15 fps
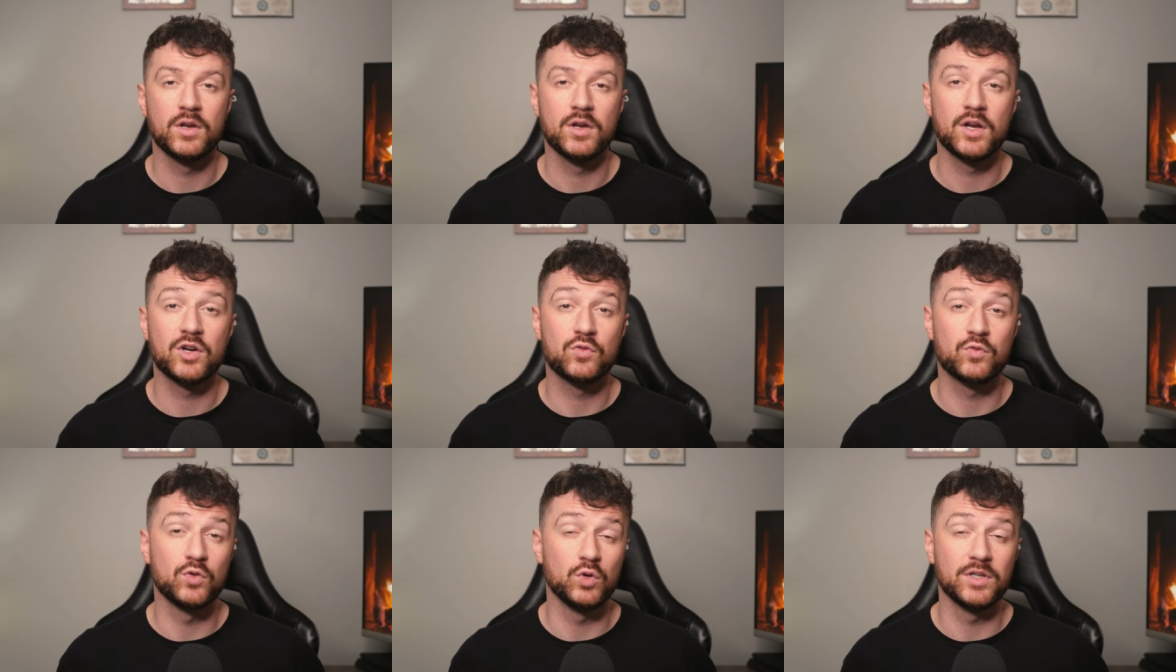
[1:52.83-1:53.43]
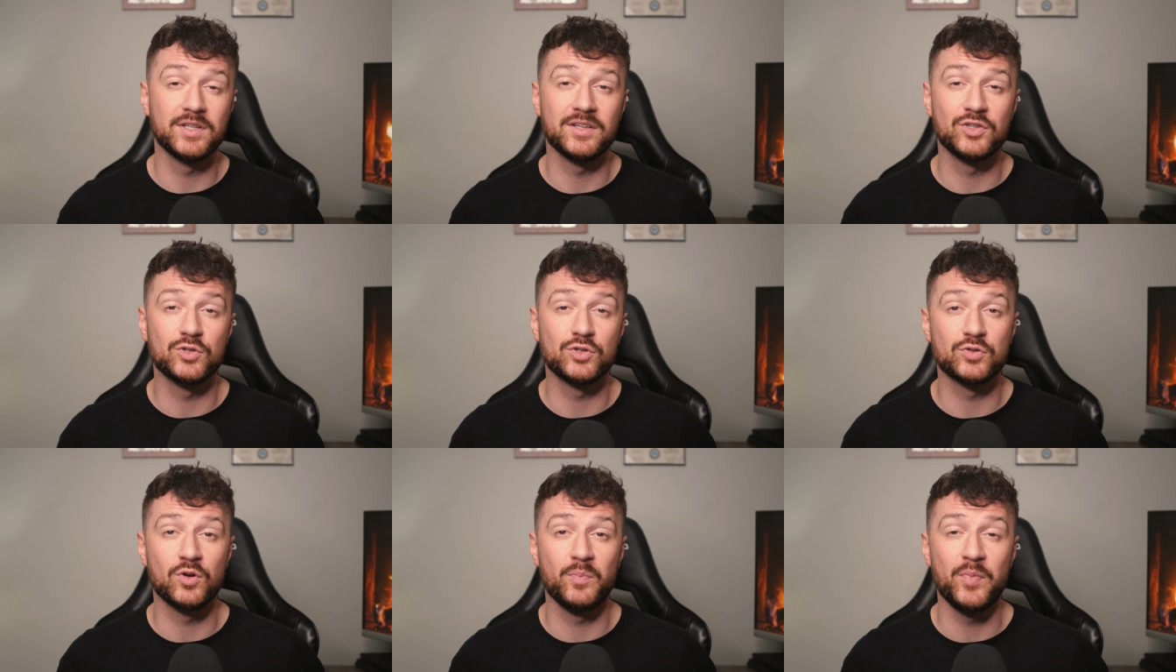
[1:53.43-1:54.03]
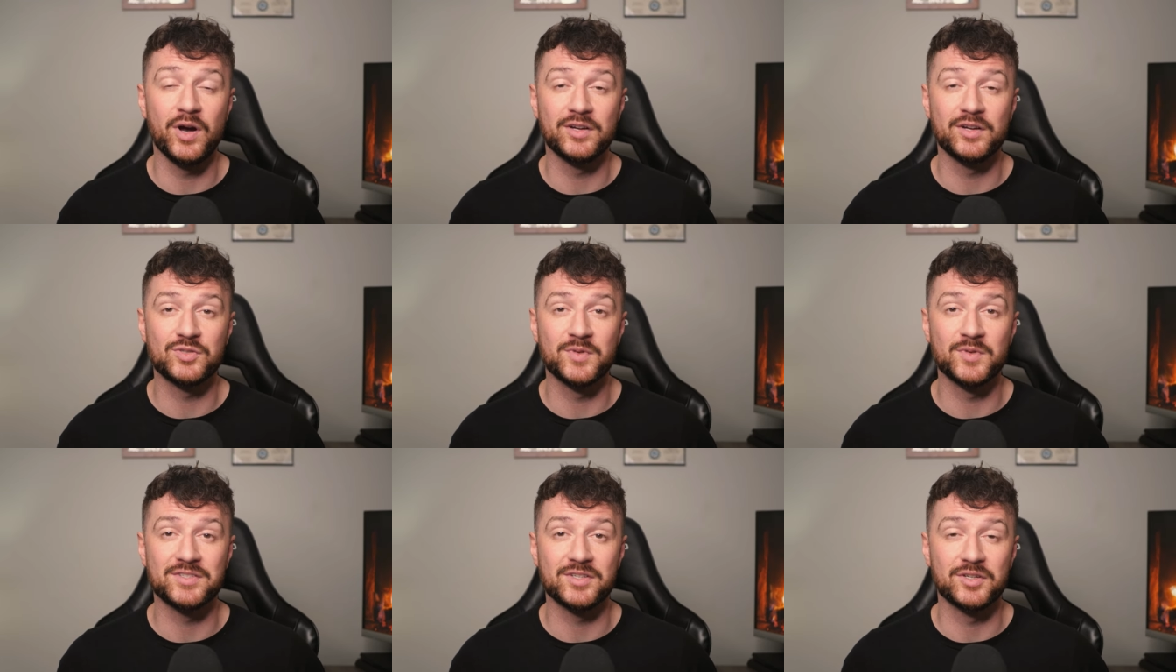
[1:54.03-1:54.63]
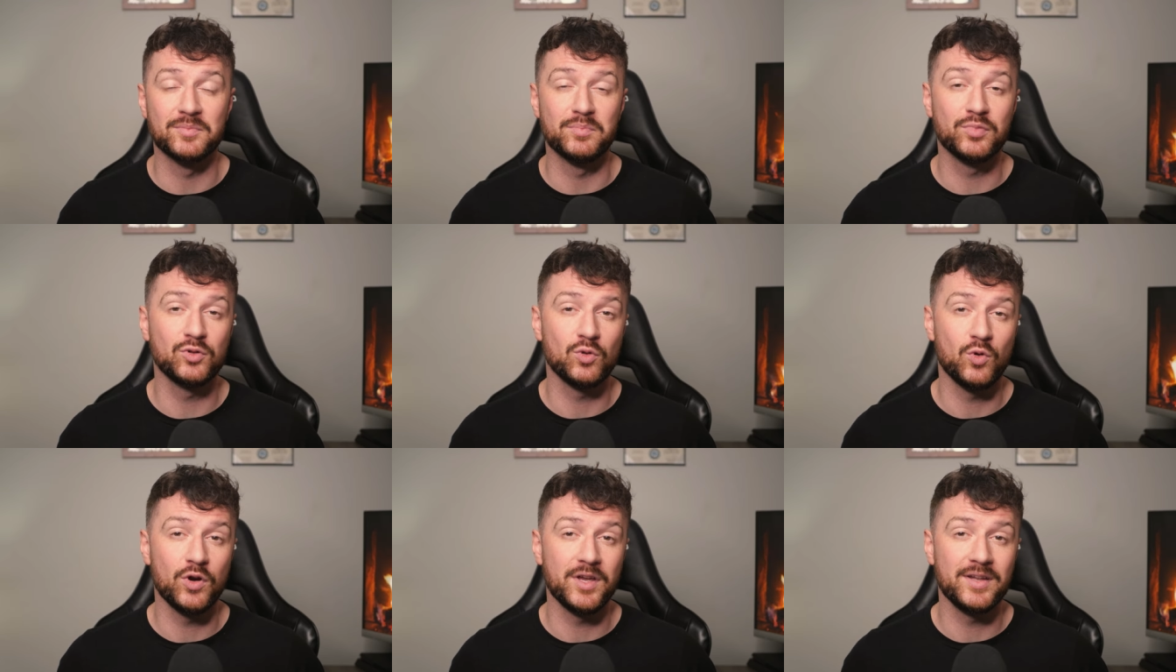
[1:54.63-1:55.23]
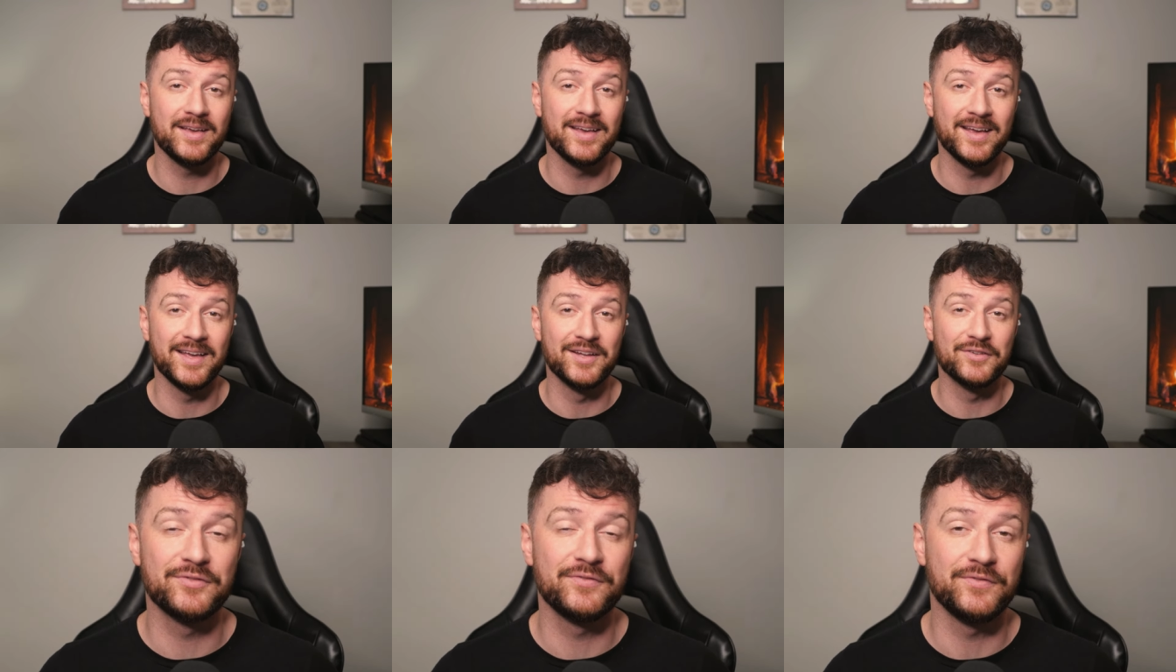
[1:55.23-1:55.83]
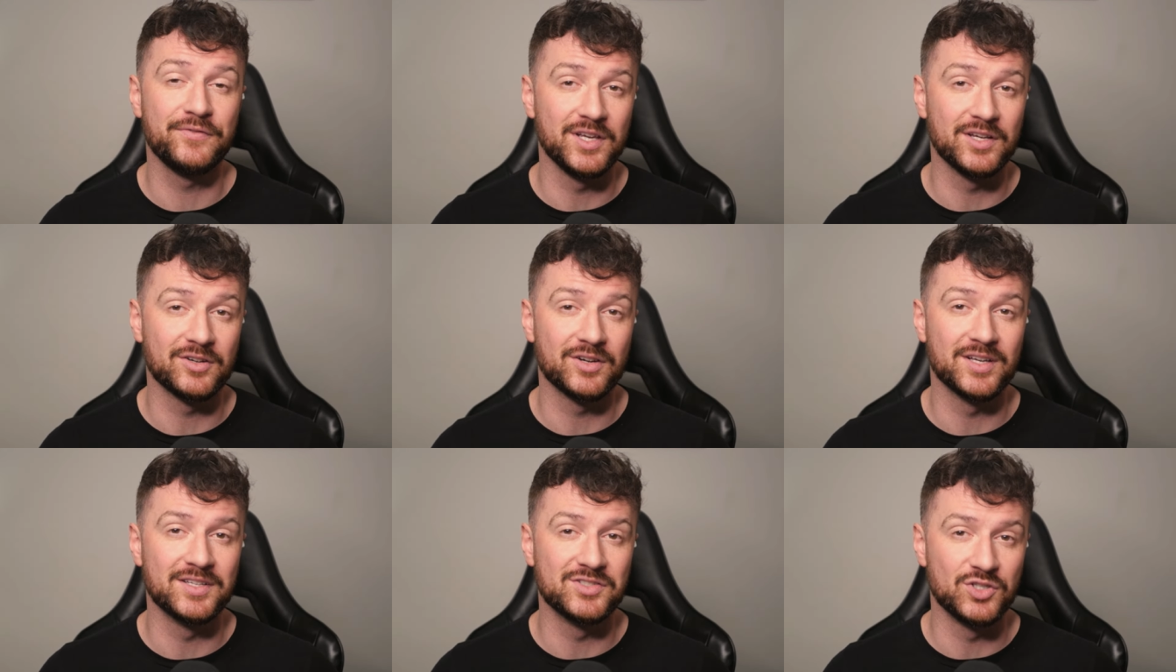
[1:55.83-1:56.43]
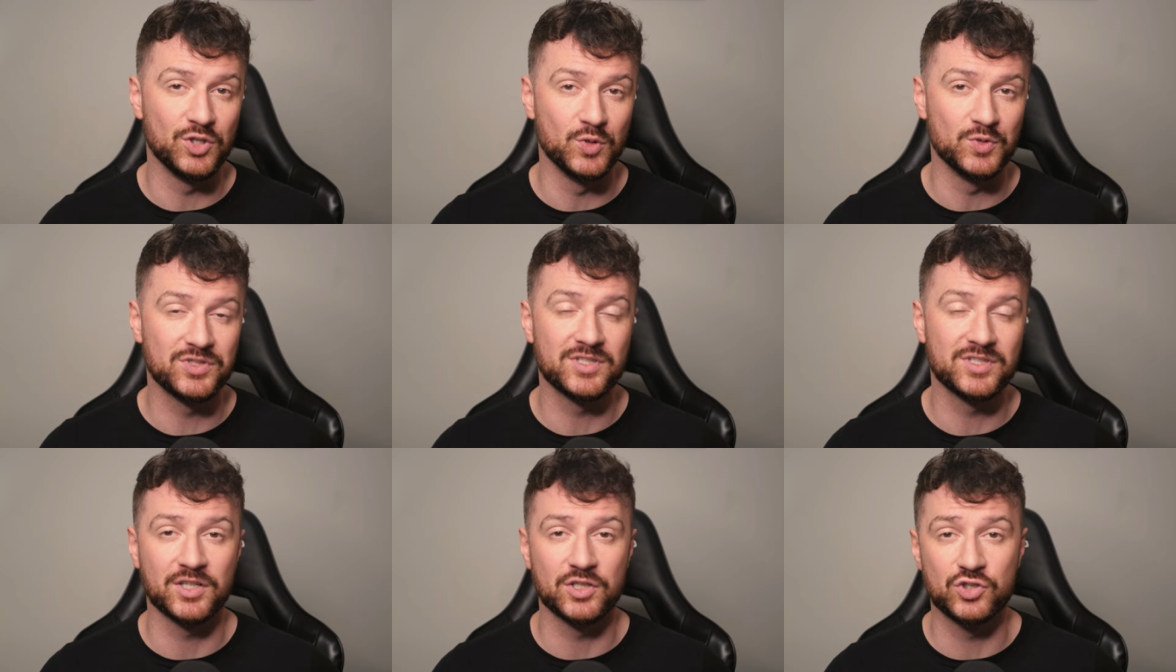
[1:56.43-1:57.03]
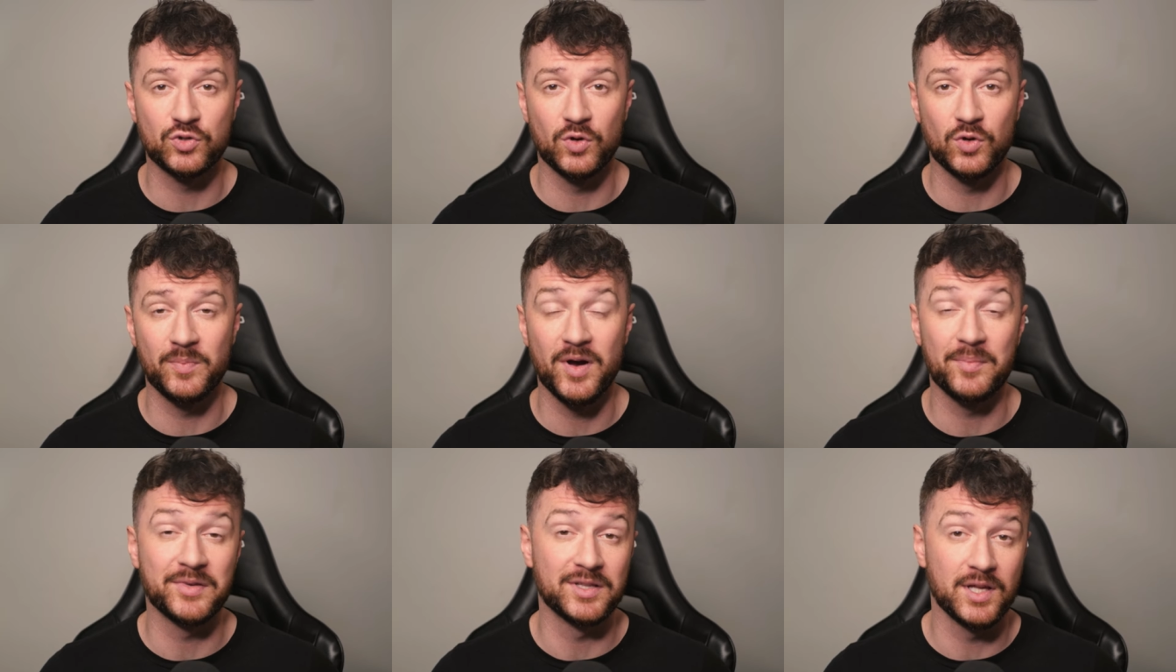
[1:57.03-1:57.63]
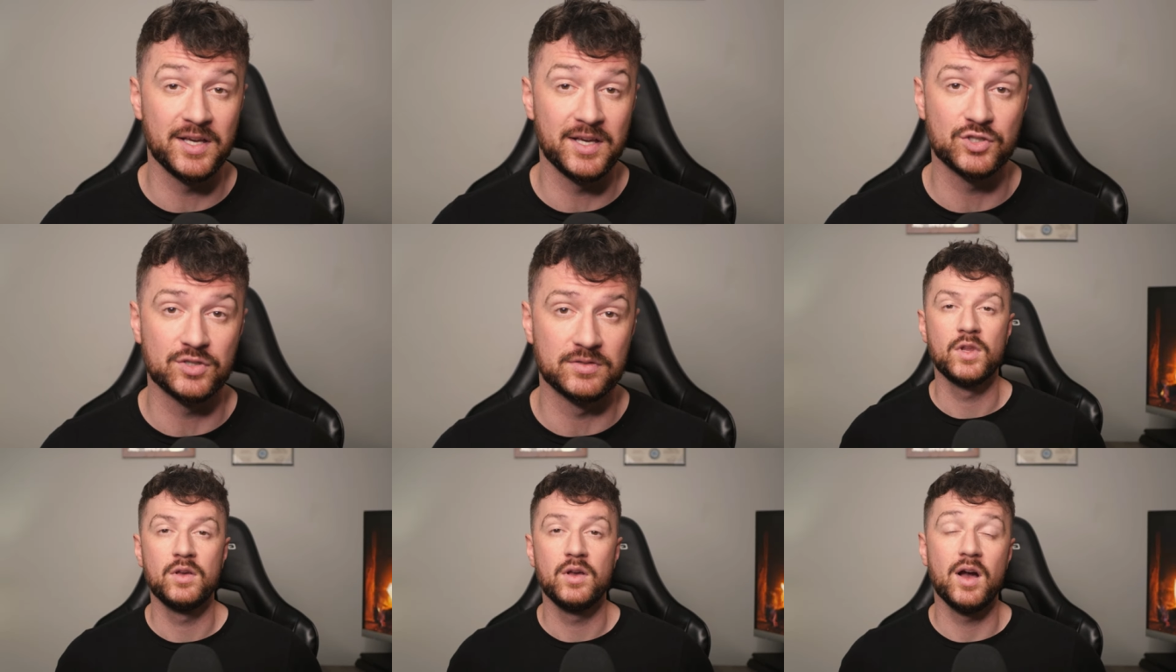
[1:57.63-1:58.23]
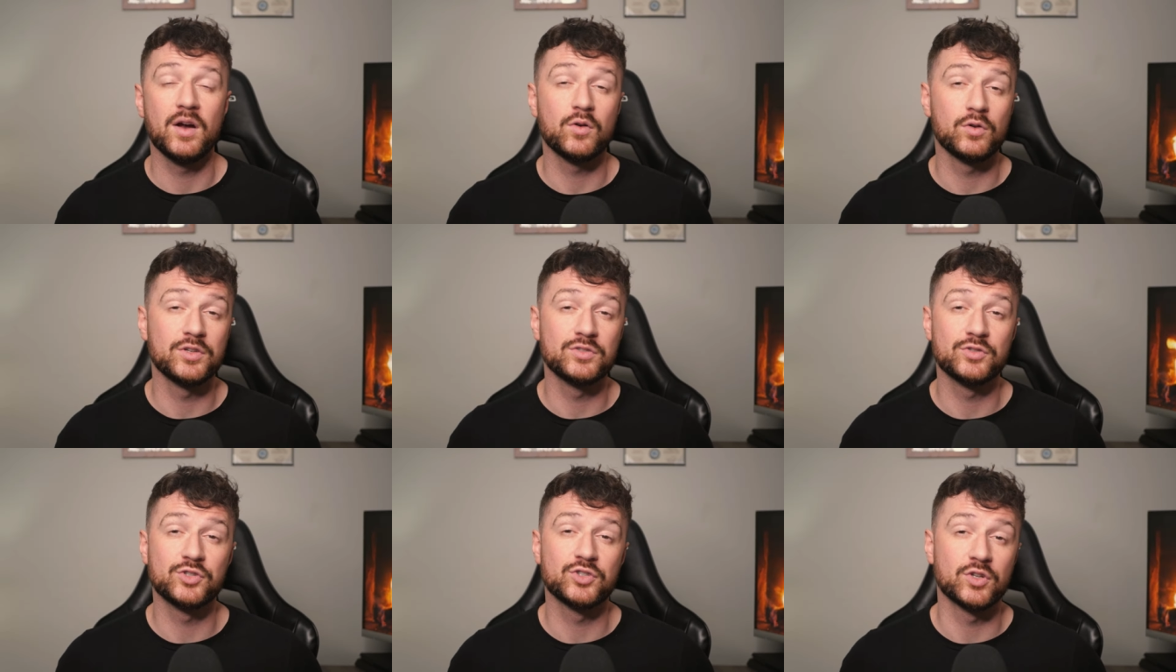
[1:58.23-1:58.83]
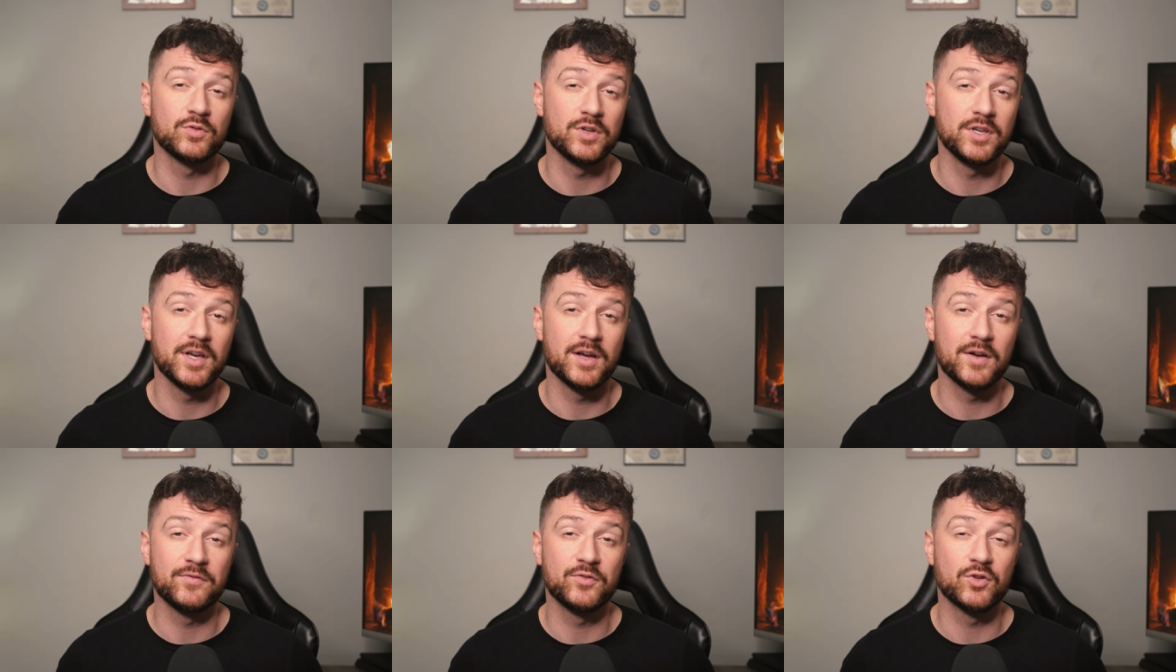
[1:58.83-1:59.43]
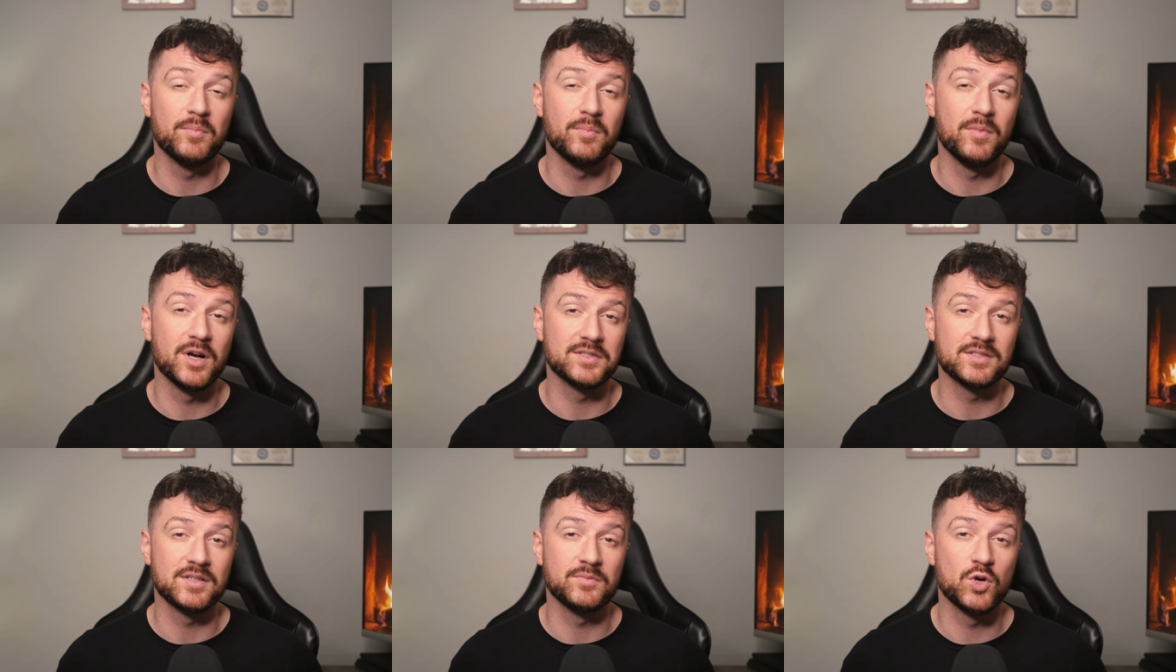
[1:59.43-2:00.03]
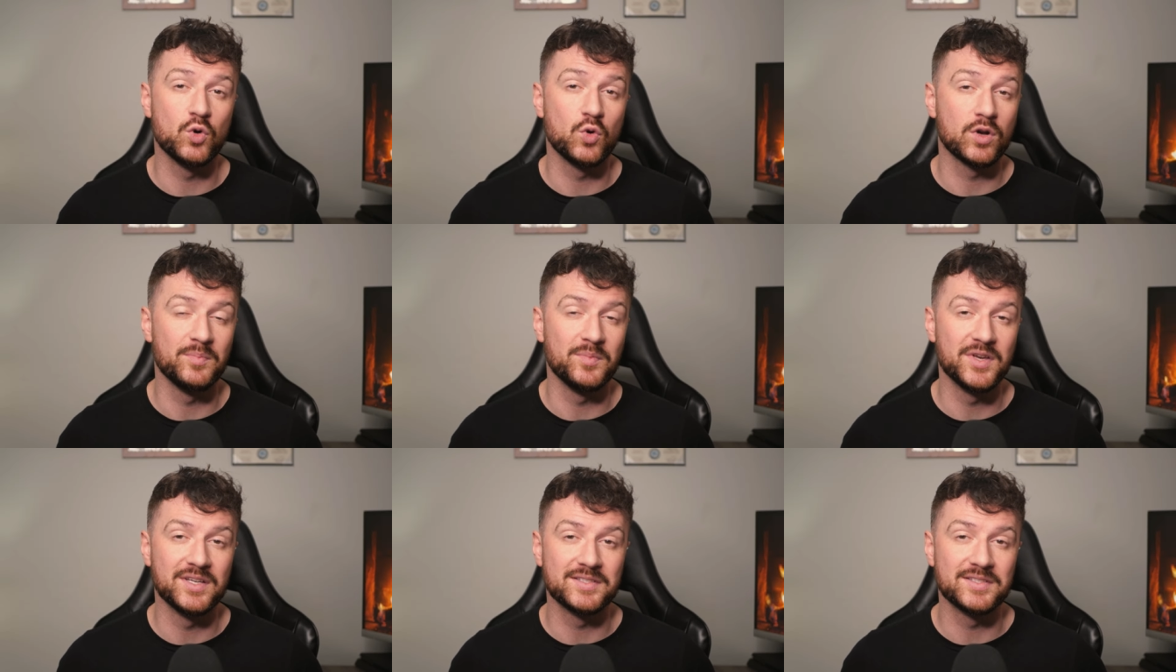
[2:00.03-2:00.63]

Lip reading: Cruel and unusual punishments are employed, and fear is used to control the population. According to Sharia, if you're a Muslim who commits